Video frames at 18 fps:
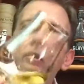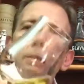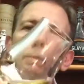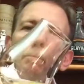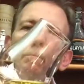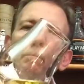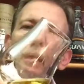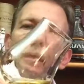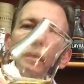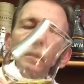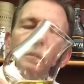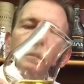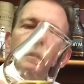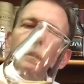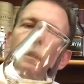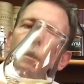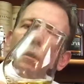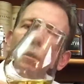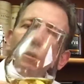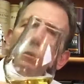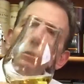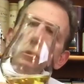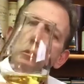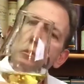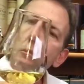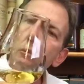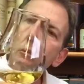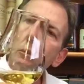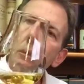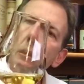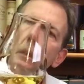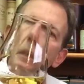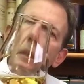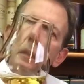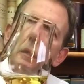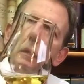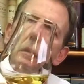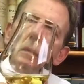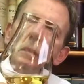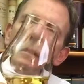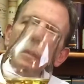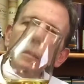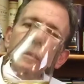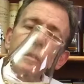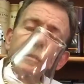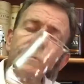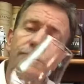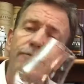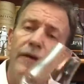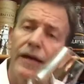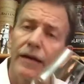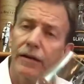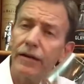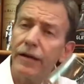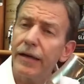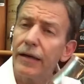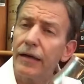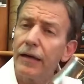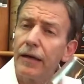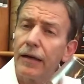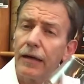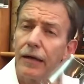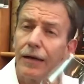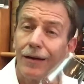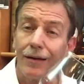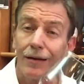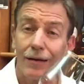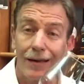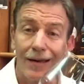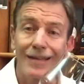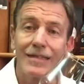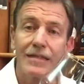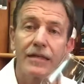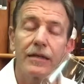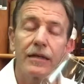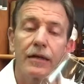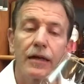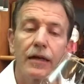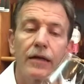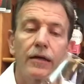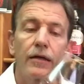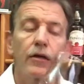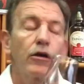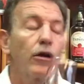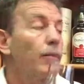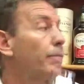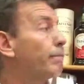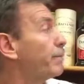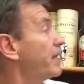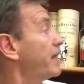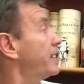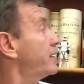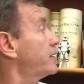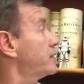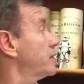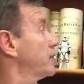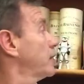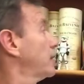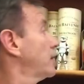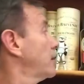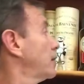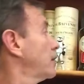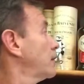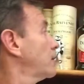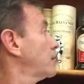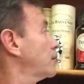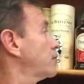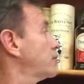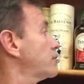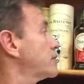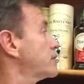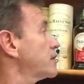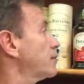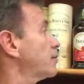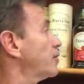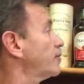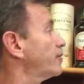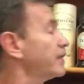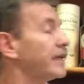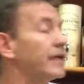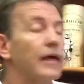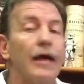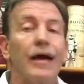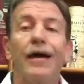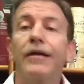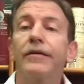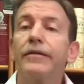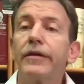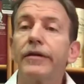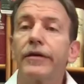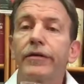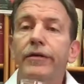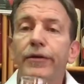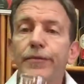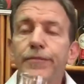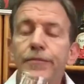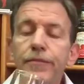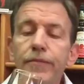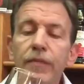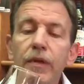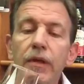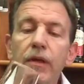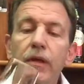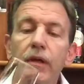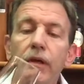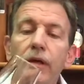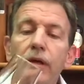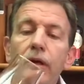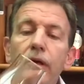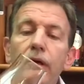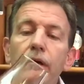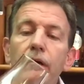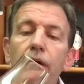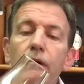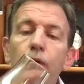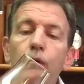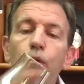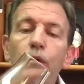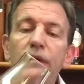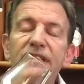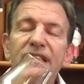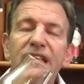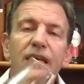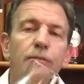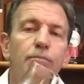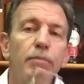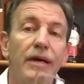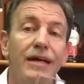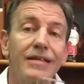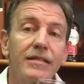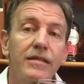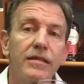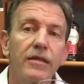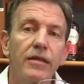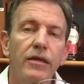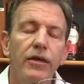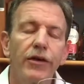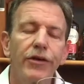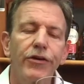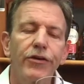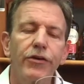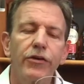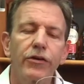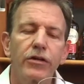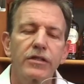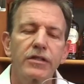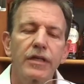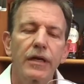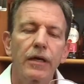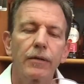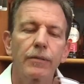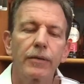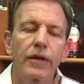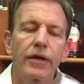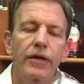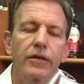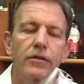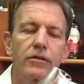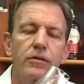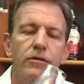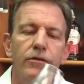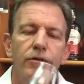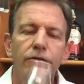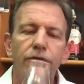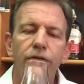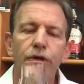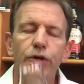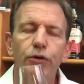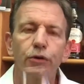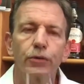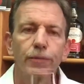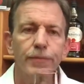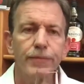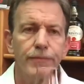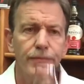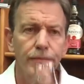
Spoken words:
a pale gold color, so it's fairly light in color compared to some of the other whiskey-based liqueurs that I'm going to review.